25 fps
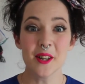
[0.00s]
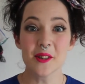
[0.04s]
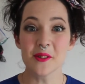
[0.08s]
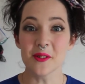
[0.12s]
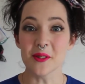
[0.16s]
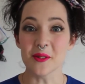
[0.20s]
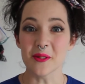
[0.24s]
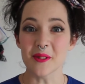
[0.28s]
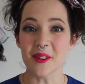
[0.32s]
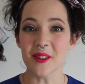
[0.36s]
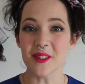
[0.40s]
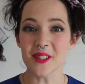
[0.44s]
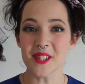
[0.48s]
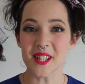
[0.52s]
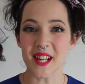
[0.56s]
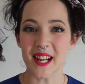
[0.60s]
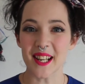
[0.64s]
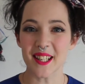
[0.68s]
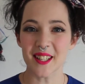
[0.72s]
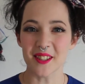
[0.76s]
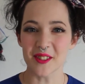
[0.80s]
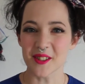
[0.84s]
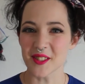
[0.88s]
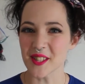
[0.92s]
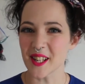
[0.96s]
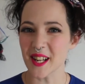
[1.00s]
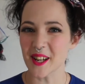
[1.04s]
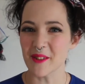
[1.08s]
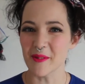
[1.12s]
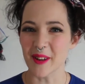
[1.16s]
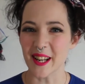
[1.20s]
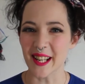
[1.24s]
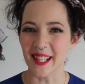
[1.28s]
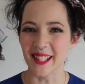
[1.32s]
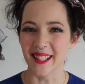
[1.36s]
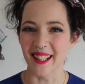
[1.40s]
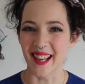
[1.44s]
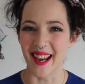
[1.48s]
Do not shake your
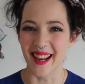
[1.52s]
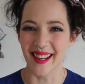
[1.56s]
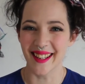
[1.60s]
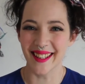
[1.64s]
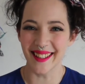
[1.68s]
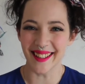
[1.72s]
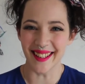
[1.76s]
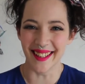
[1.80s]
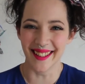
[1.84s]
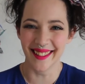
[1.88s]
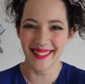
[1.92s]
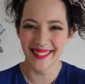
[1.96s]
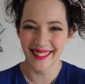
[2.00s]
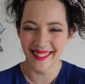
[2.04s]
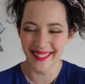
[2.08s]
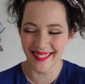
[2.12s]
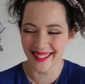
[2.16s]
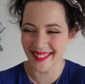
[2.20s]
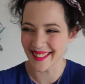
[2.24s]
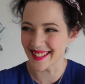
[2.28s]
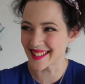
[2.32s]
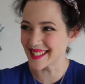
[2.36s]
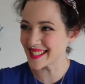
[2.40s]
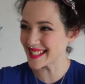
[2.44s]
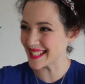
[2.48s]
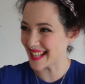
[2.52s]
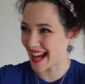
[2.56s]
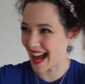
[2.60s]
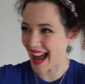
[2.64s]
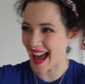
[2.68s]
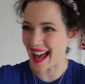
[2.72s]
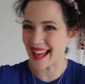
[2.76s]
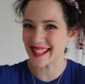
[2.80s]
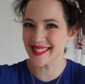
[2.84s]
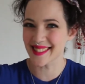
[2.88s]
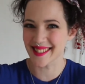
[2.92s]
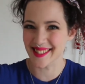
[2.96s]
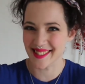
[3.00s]
Shiwi, like, it's
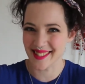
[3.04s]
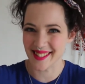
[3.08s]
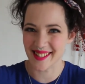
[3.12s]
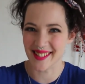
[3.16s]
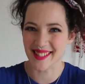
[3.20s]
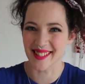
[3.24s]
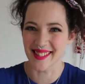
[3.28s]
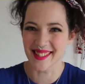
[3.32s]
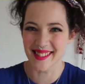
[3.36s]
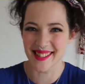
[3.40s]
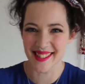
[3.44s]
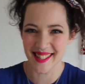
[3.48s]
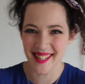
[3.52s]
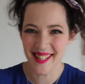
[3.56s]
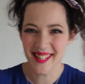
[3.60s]
hazardous.